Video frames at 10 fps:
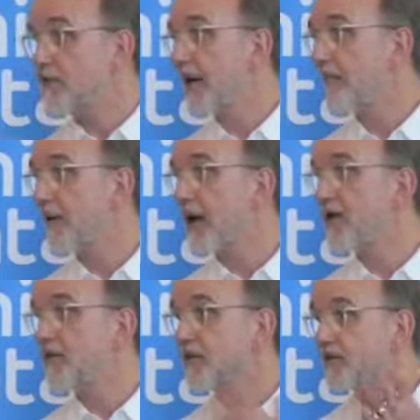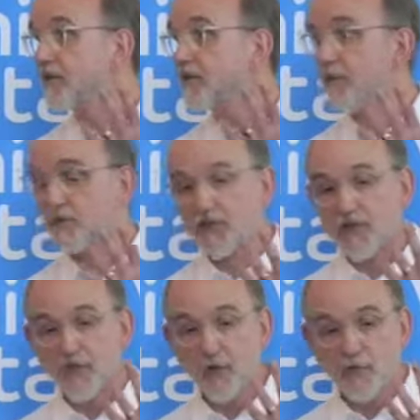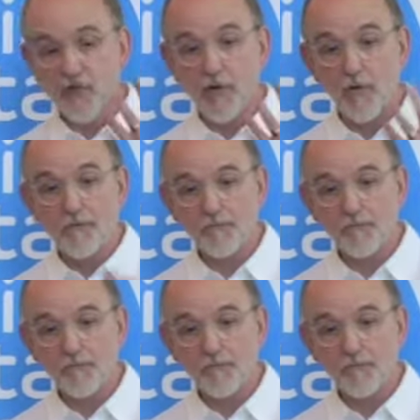that practice and services goes on.